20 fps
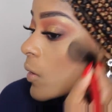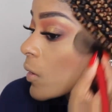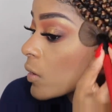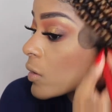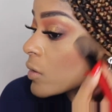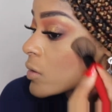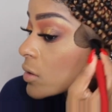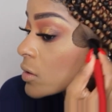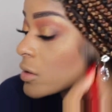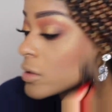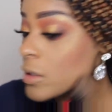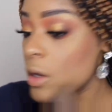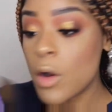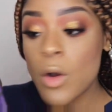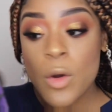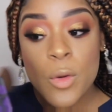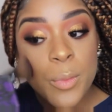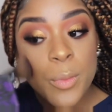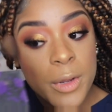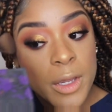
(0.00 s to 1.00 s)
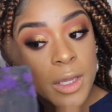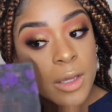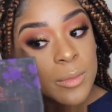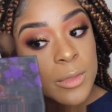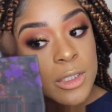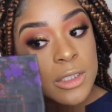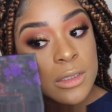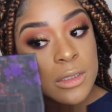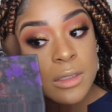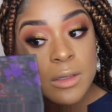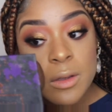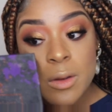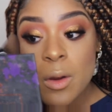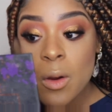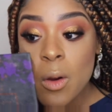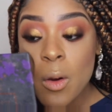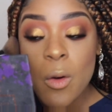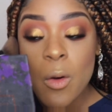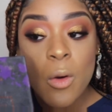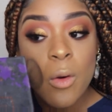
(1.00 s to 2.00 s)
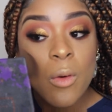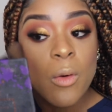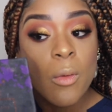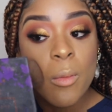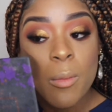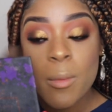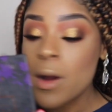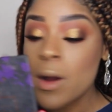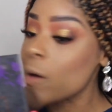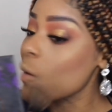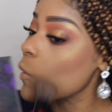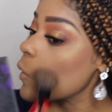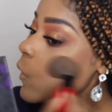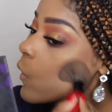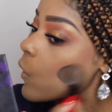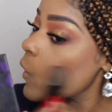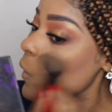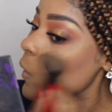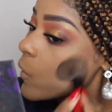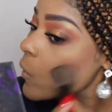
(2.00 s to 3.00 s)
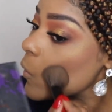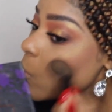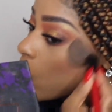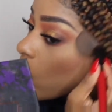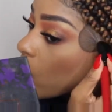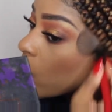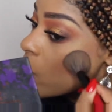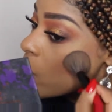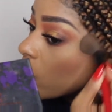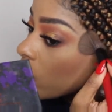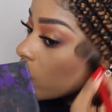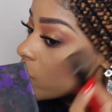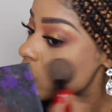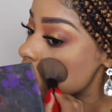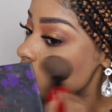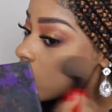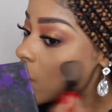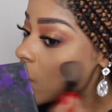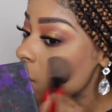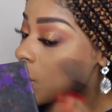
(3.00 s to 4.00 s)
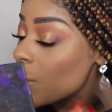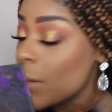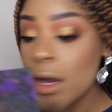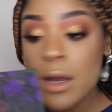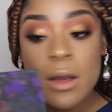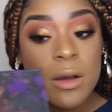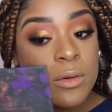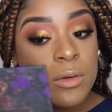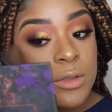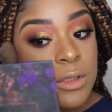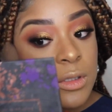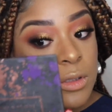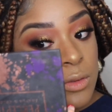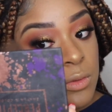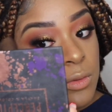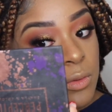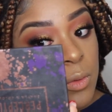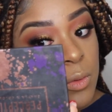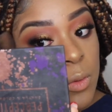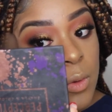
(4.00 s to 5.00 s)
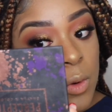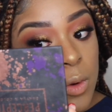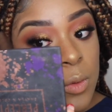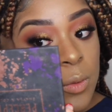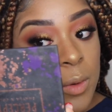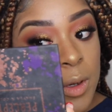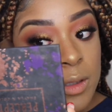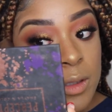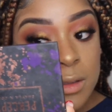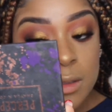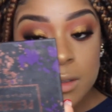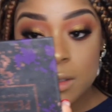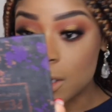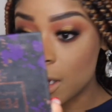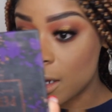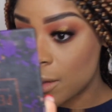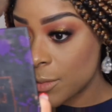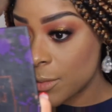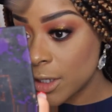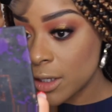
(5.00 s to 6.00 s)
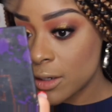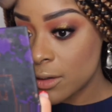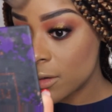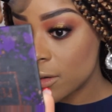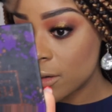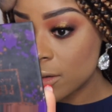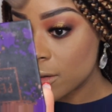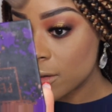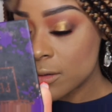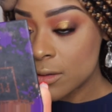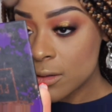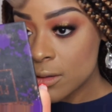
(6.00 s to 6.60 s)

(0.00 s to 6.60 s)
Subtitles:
is so pigmented. Oh my god, this is like my go-to around this time of year.